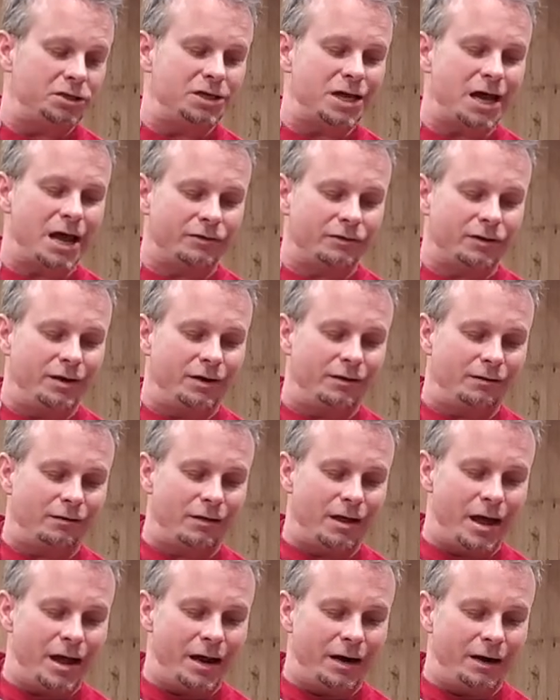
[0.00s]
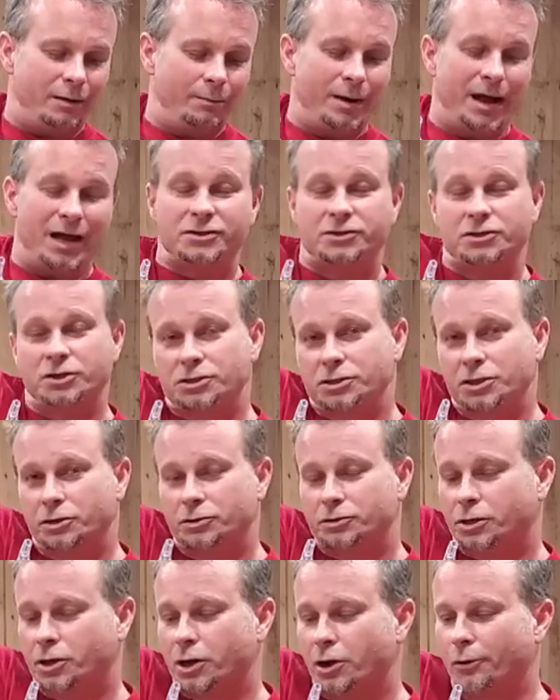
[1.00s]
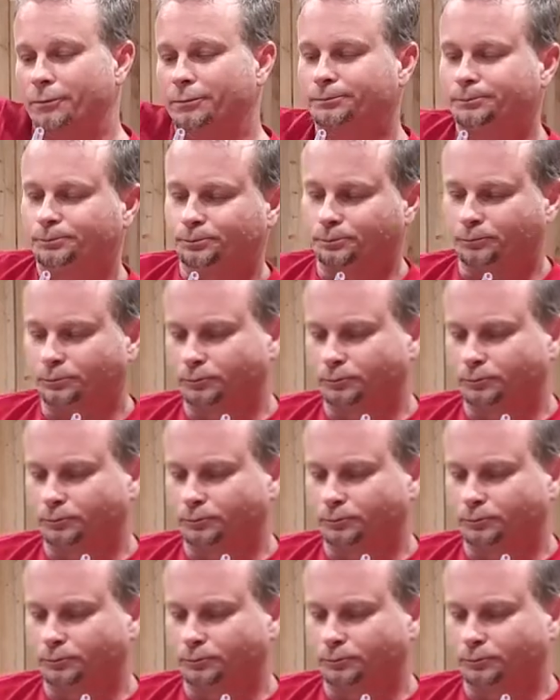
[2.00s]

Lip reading: South Carolina, about 6 years ago,